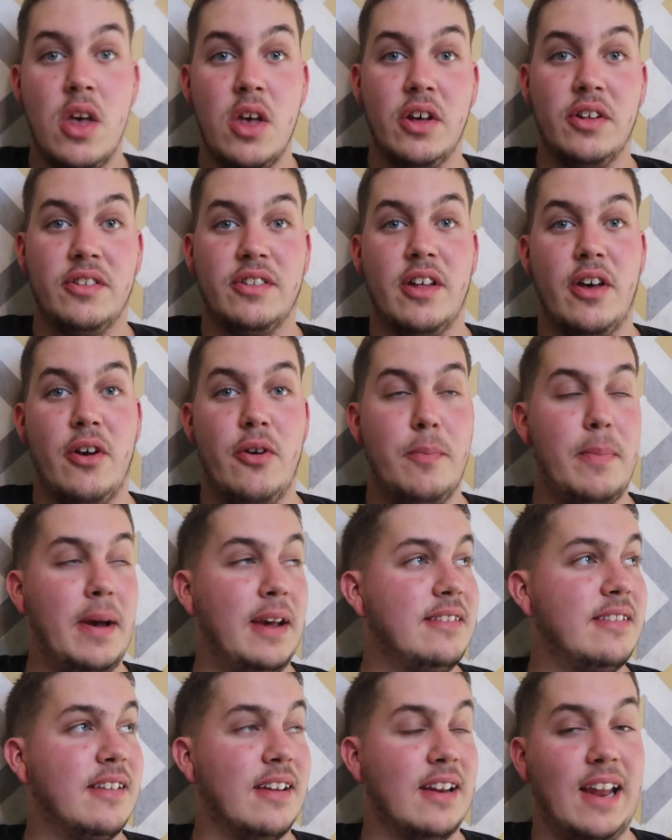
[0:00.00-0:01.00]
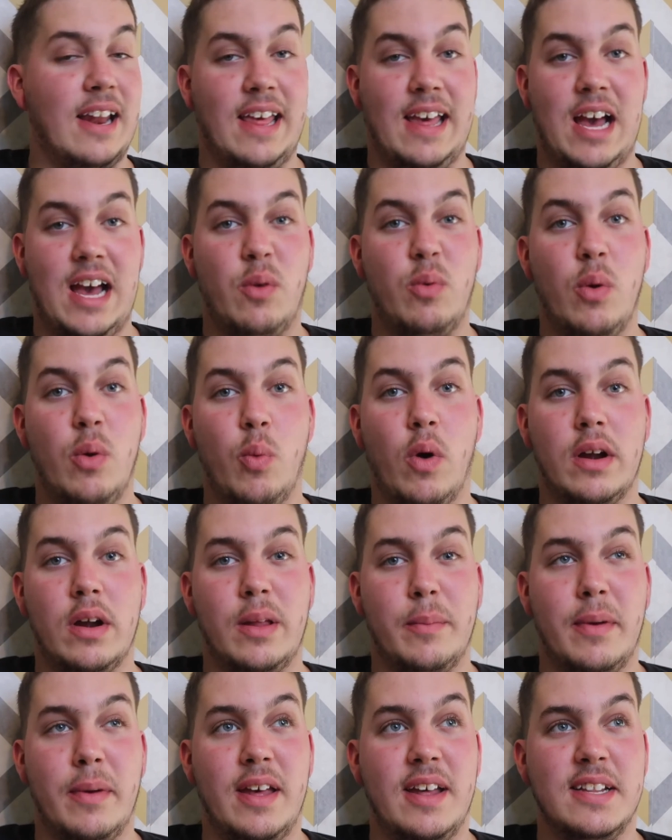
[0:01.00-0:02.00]
So basically how we won
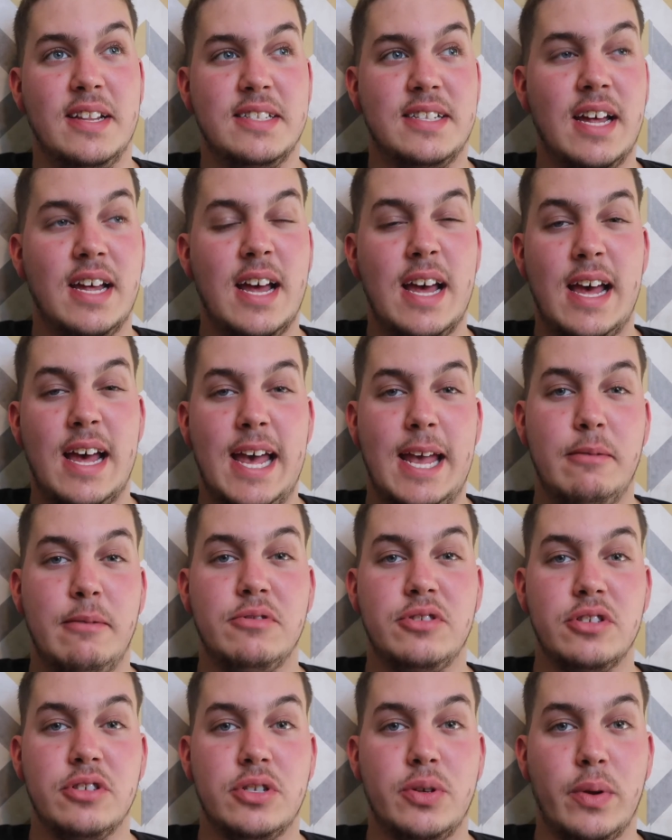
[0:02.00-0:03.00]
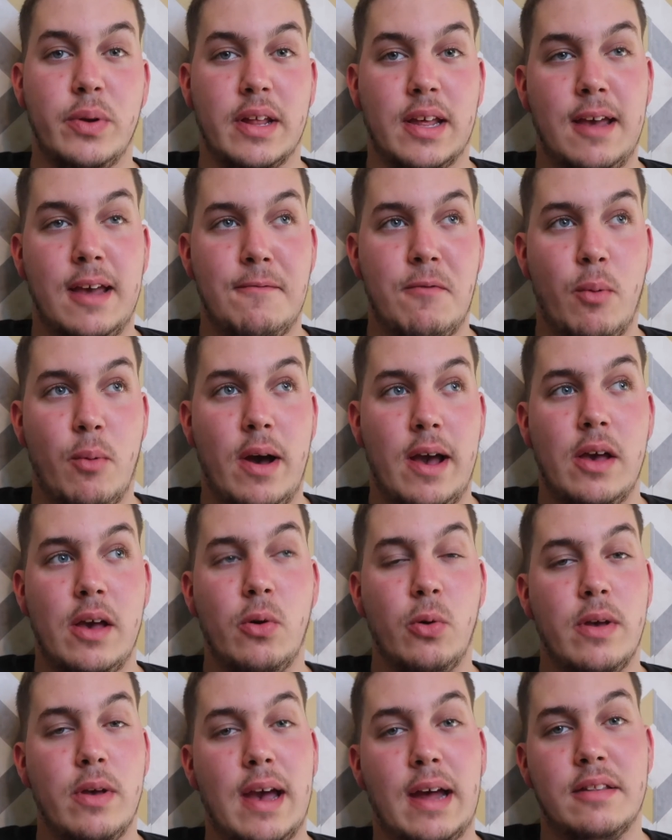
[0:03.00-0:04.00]
him is, he was just doing a giveaway.
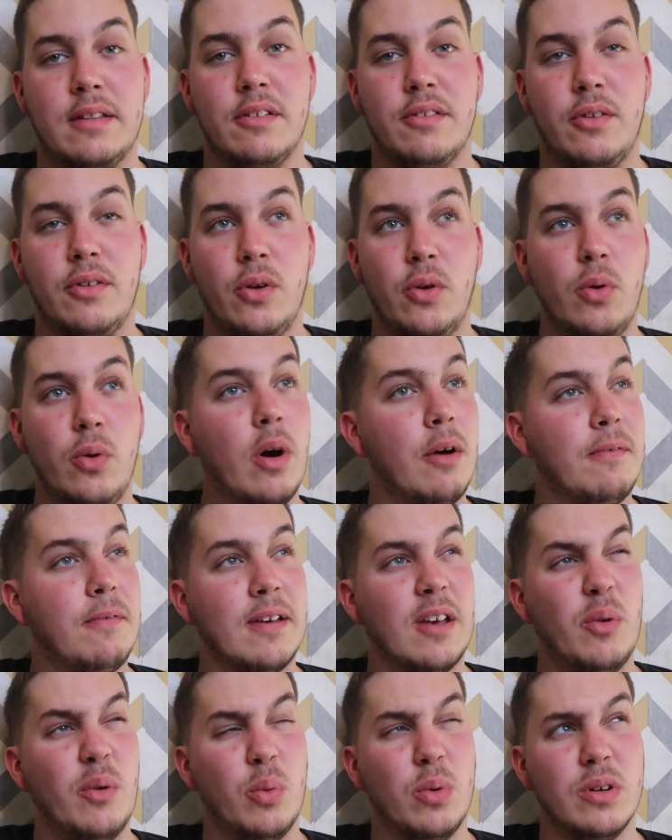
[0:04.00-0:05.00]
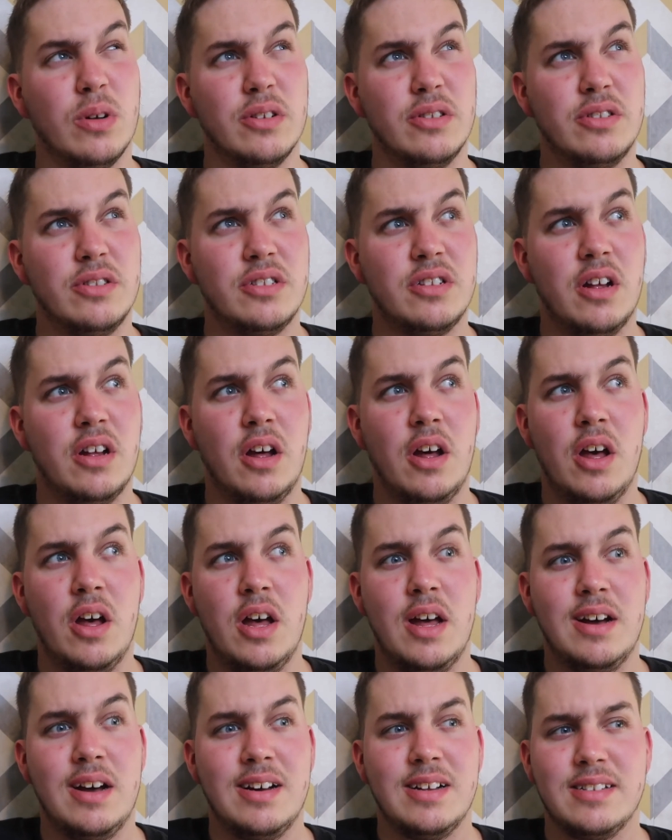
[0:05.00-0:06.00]
All you had to do, I think it was,
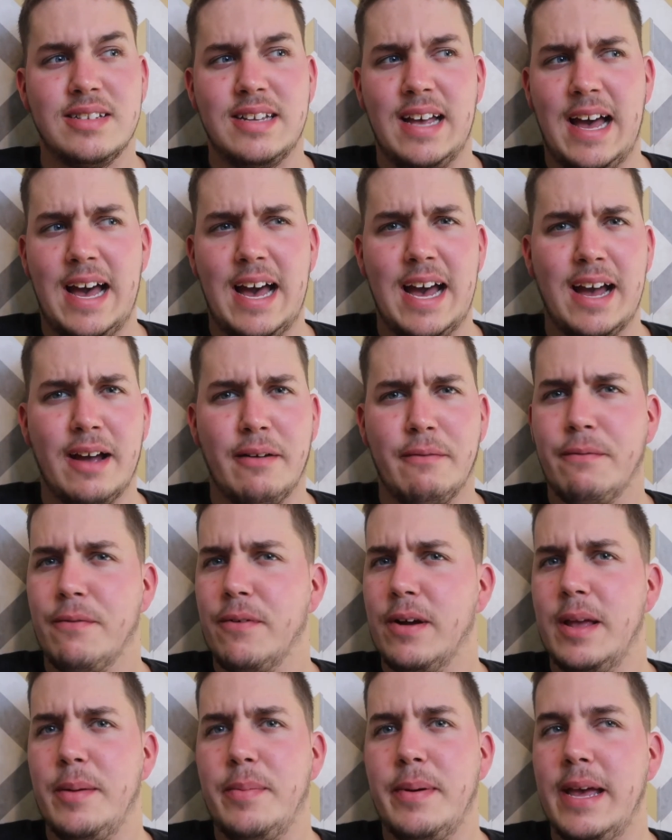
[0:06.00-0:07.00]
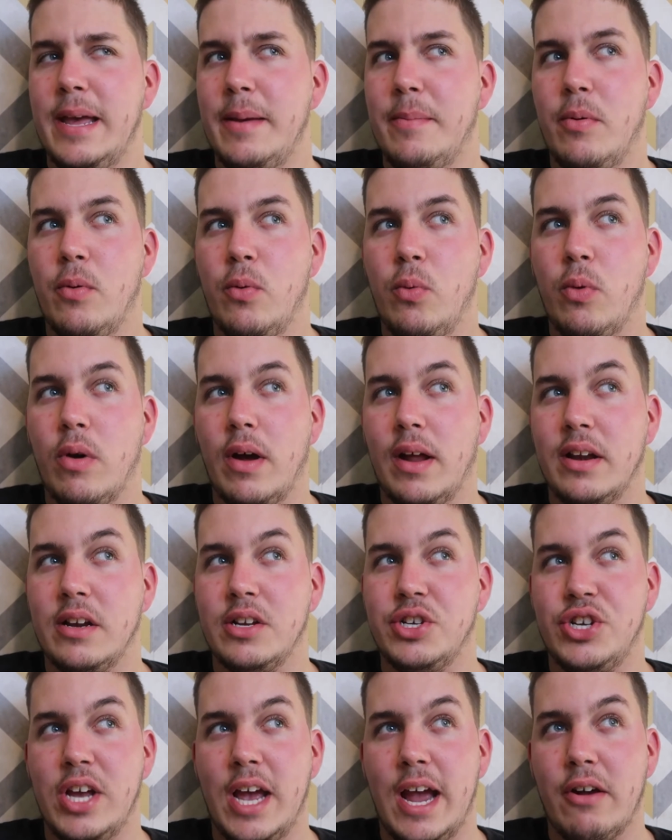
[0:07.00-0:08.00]
tag 3 people and
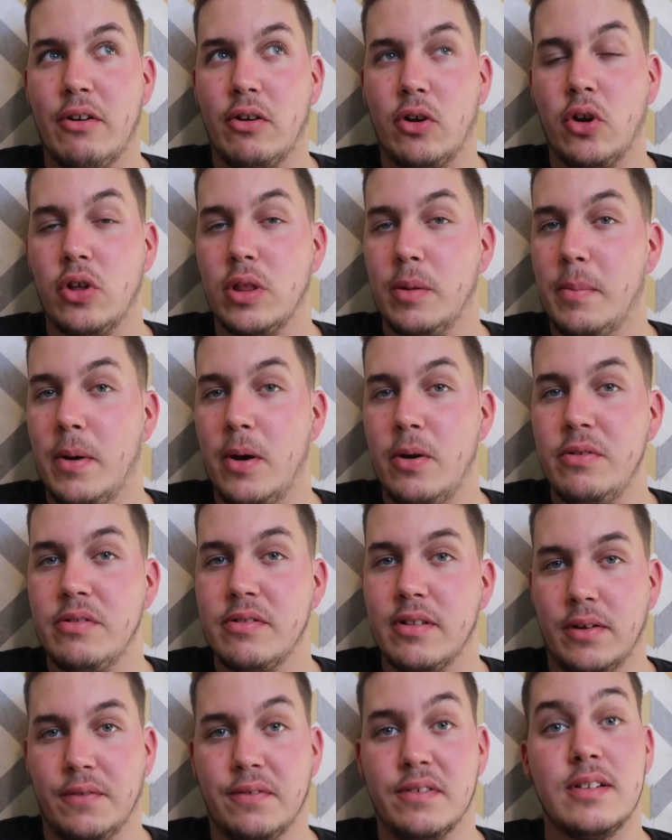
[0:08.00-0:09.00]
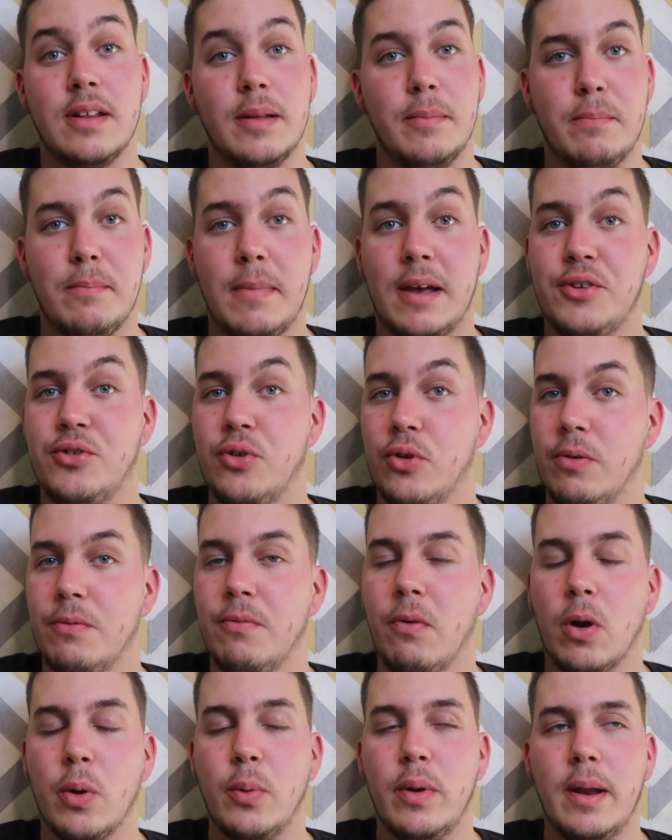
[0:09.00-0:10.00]
share and like the post, and obviously make sure you're
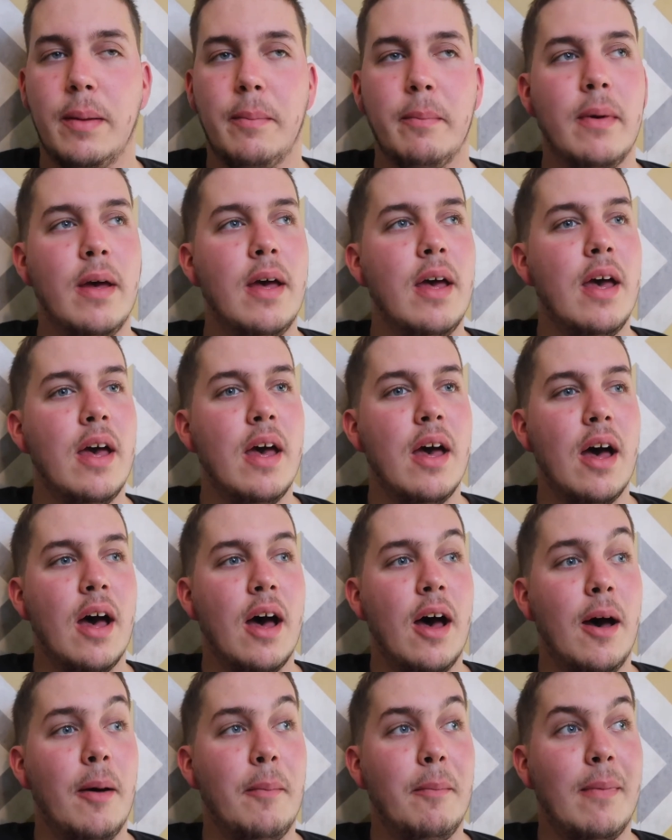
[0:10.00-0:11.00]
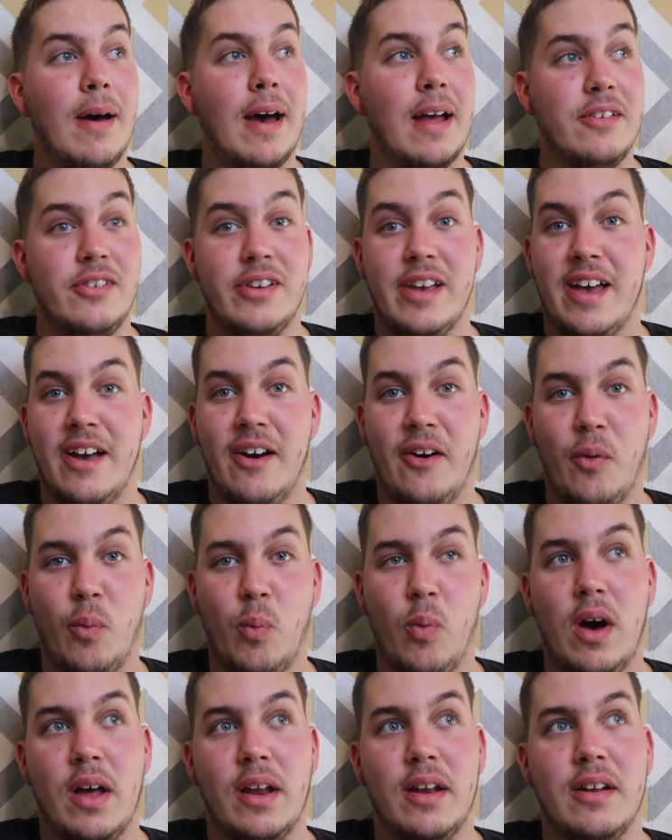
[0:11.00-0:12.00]
following him. And yeah, I
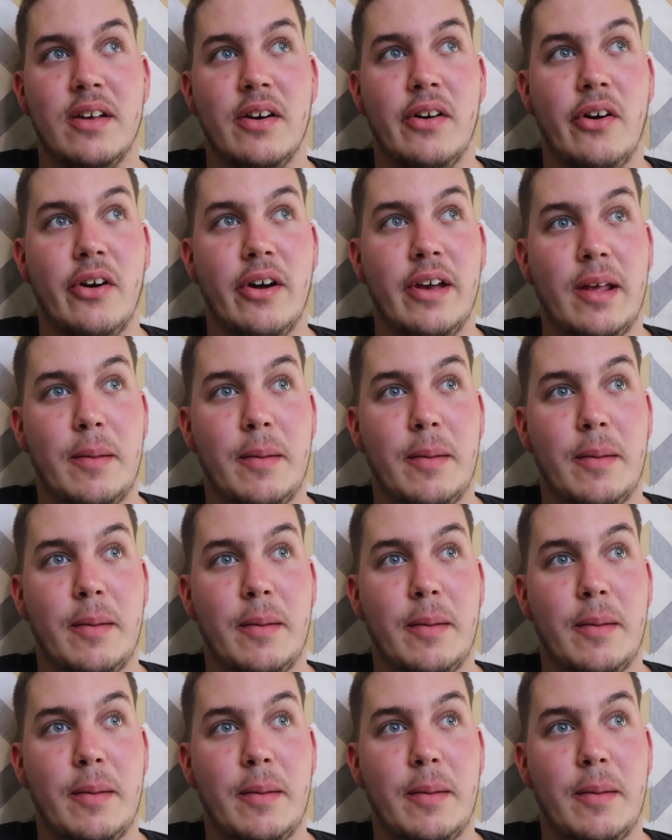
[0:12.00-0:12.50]
won. I